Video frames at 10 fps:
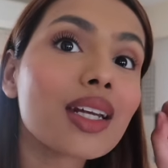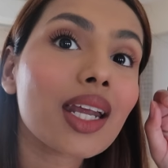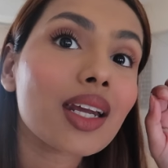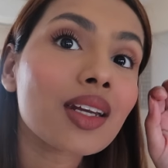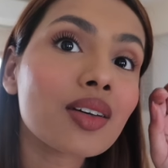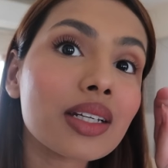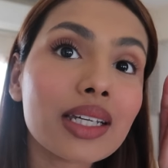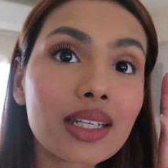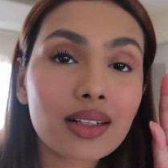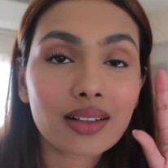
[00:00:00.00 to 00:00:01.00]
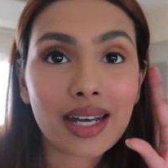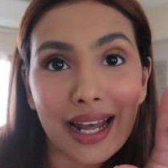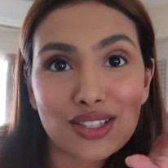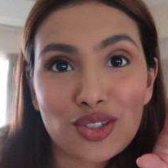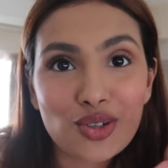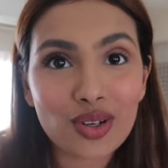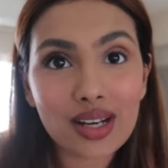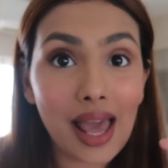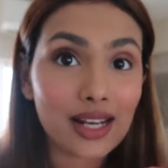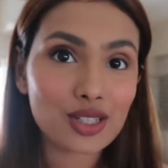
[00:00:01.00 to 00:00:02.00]
really natural
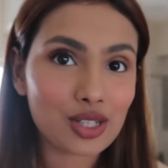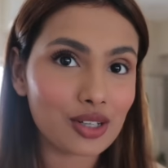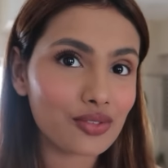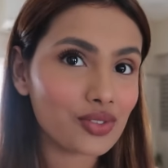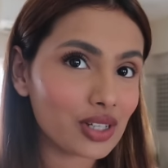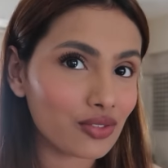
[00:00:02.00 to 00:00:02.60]
lash lift